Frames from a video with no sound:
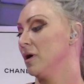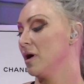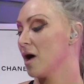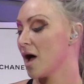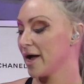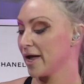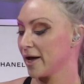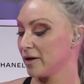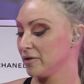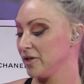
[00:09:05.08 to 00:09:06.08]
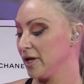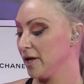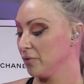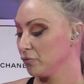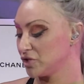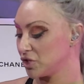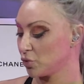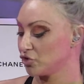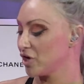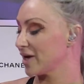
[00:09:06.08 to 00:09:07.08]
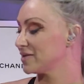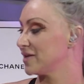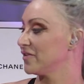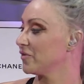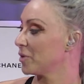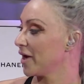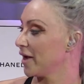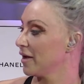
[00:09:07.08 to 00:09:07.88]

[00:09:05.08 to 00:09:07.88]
I get the residual checks sent to my,